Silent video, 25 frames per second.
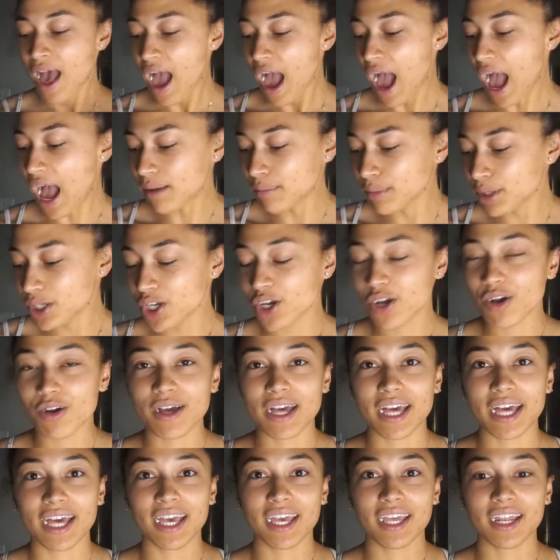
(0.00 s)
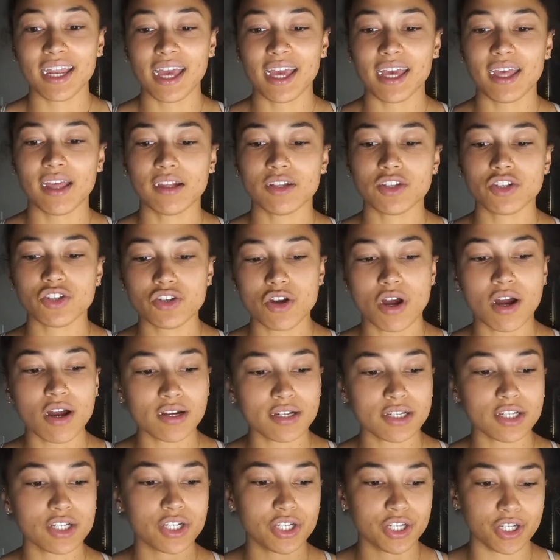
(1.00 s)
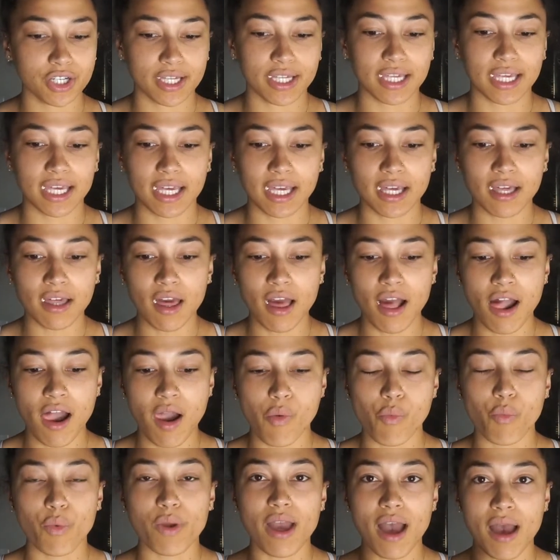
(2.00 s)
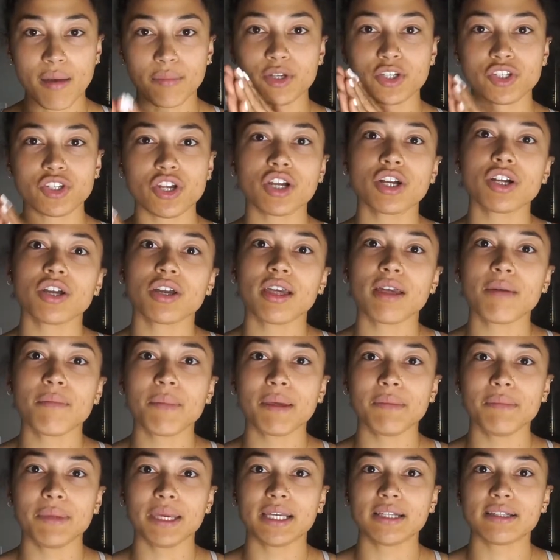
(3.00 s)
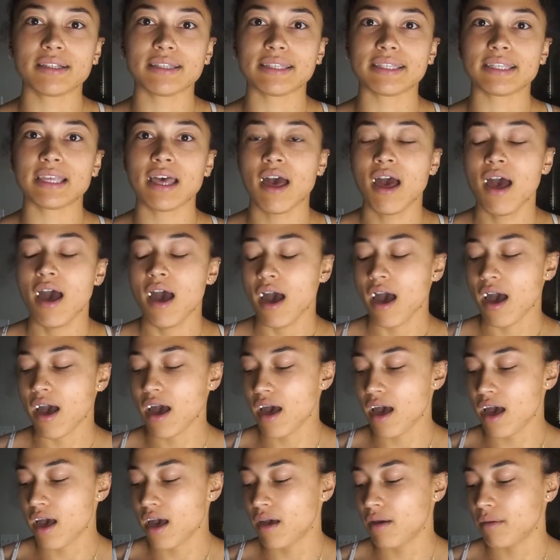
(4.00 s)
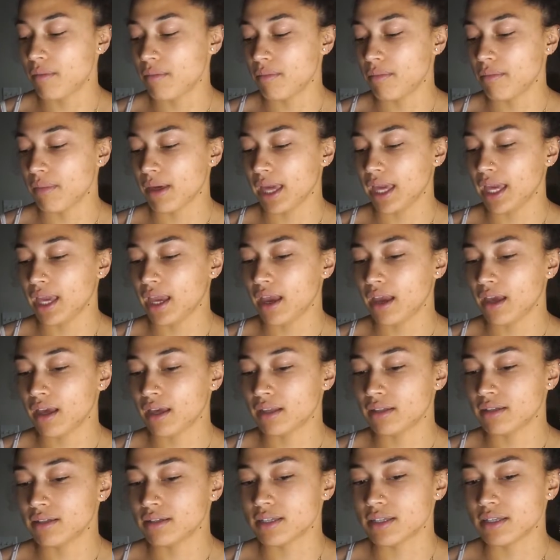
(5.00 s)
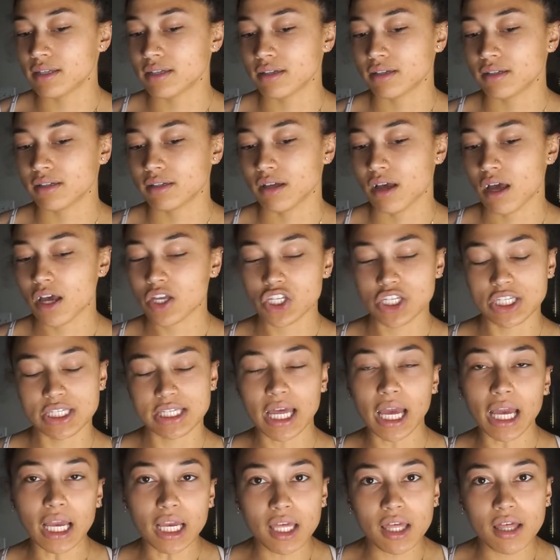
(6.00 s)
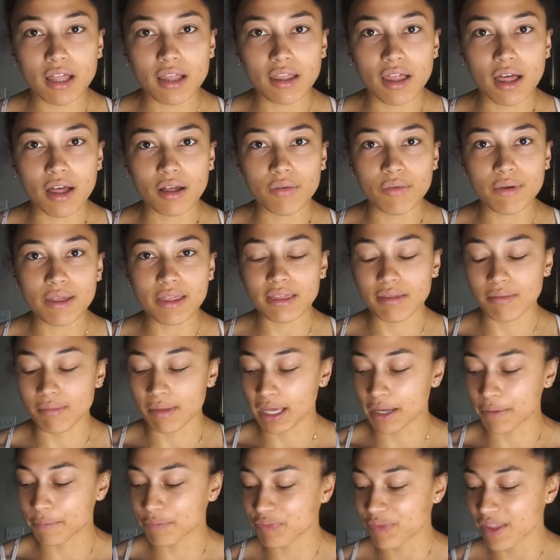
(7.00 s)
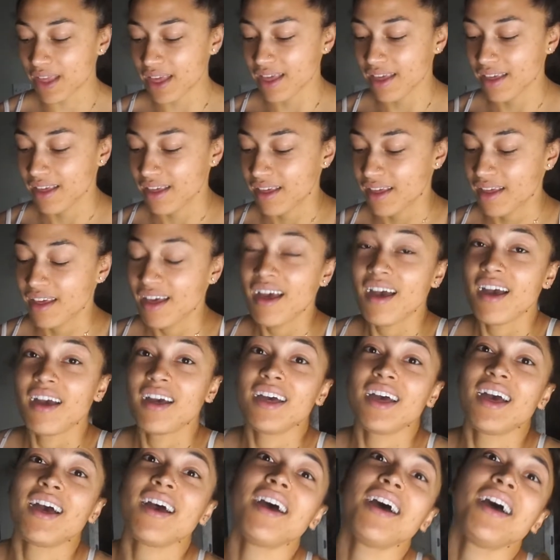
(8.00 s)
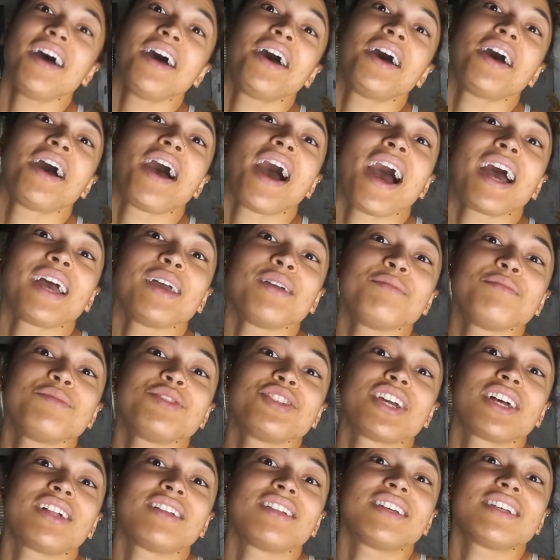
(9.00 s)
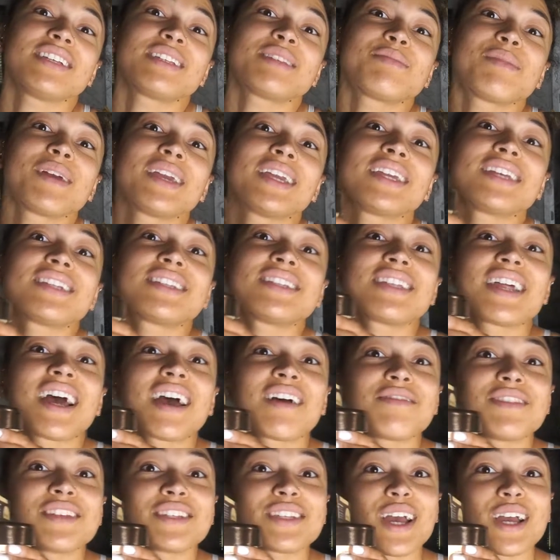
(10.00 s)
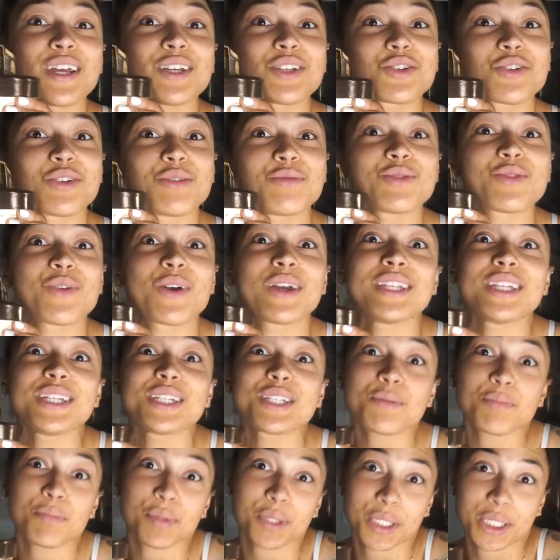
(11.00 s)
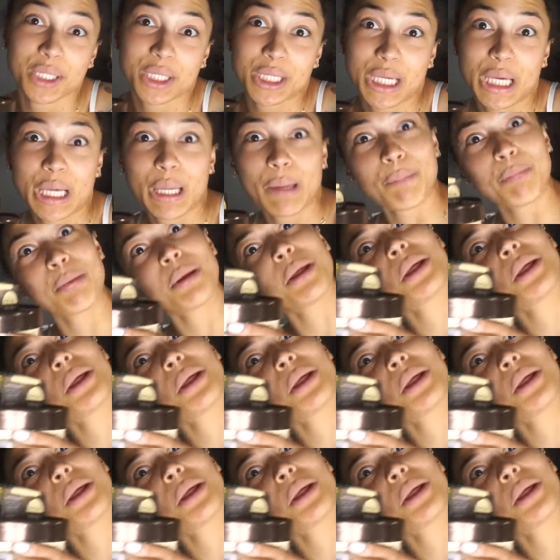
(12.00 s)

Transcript: I'm gonna go ahead and start cooking. I'm gonna start cooking my meats, and I'll just take you along with me. I'm jealous. Mike gets to have this ice cream, so I need to put it up.